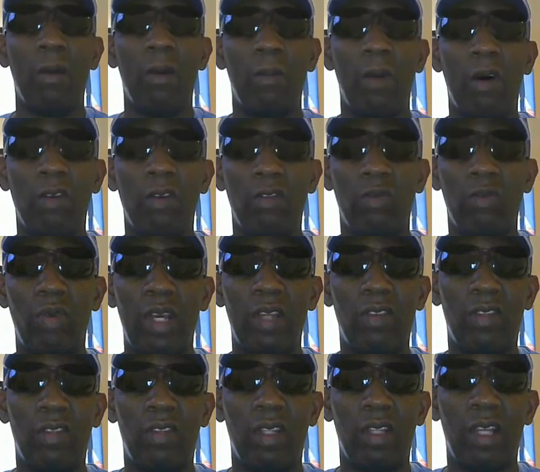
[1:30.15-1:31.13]
Most
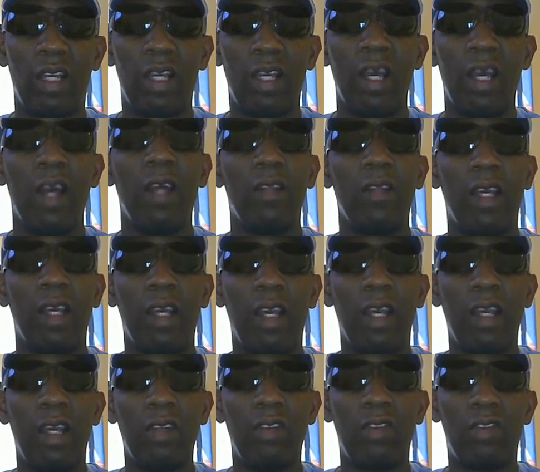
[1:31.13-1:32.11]
recently, the
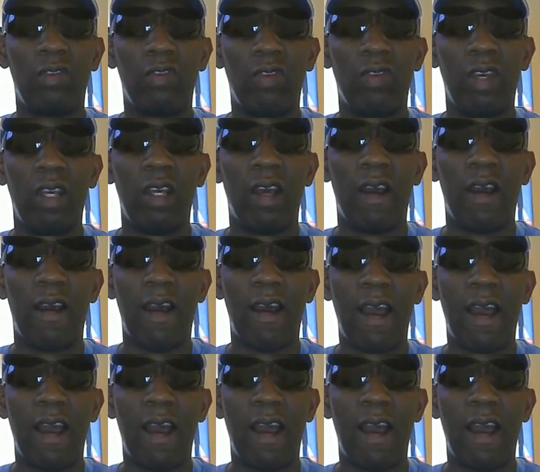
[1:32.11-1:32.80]
industry